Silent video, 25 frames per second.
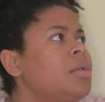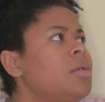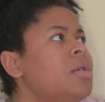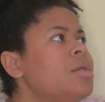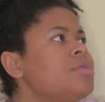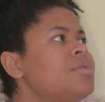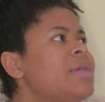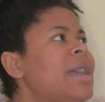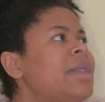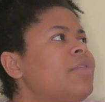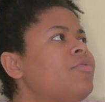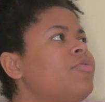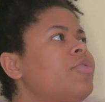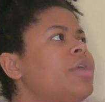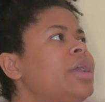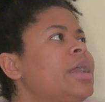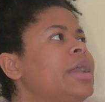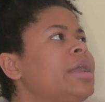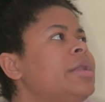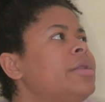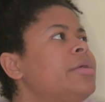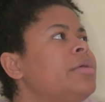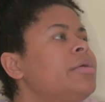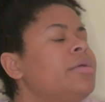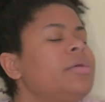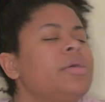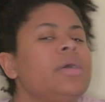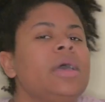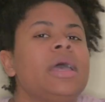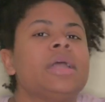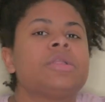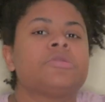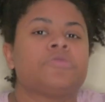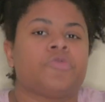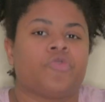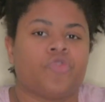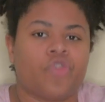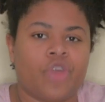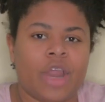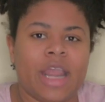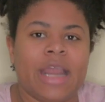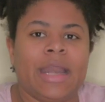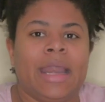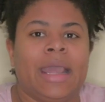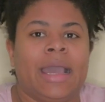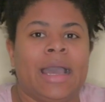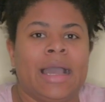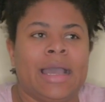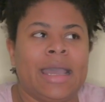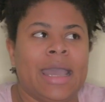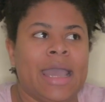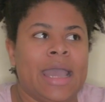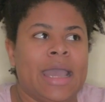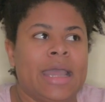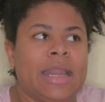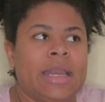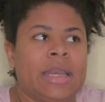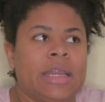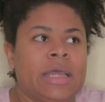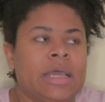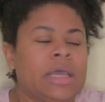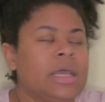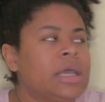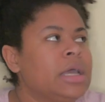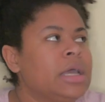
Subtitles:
Is that rain? It's raining again.